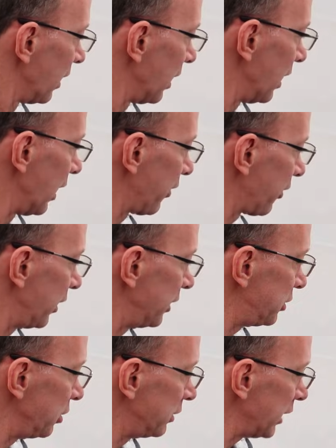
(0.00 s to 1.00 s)

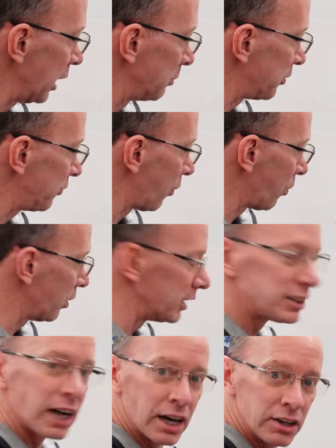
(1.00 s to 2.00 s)
32 times 4
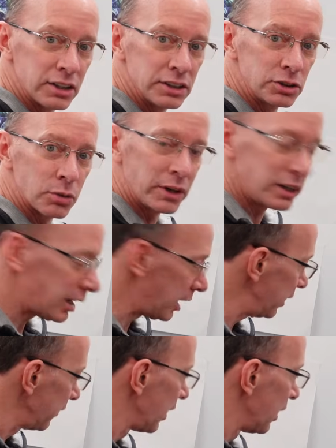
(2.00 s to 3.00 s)
is
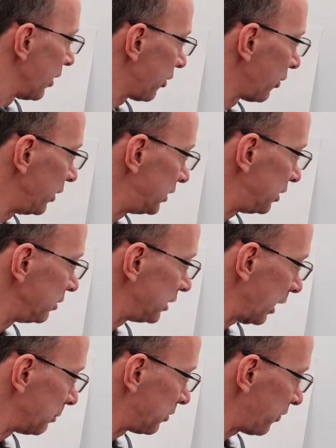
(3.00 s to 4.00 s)
128. 32
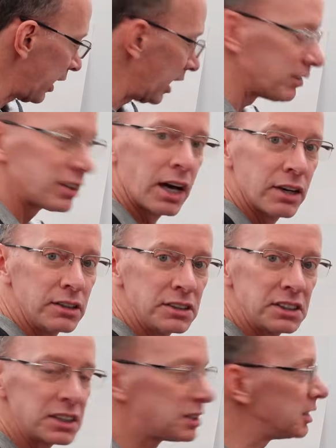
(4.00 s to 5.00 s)
times 5 is
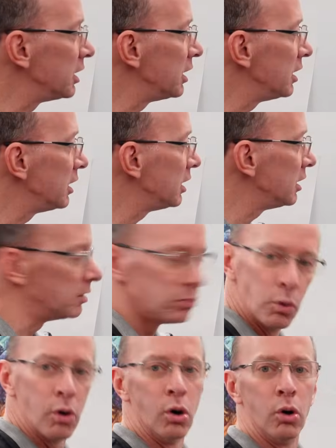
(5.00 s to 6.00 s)
160.
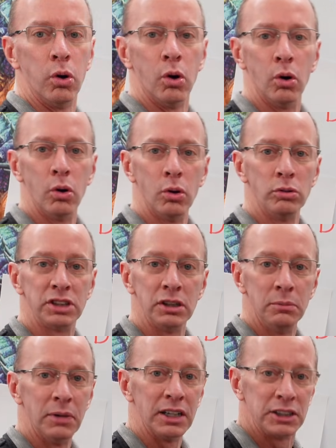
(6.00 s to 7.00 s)
Whoa,
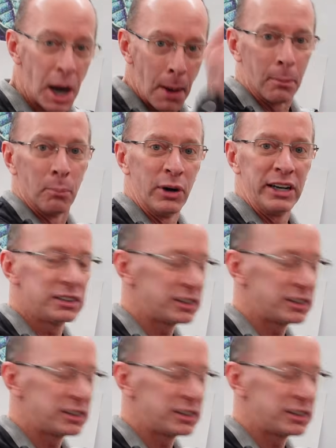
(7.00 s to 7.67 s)
too much. Break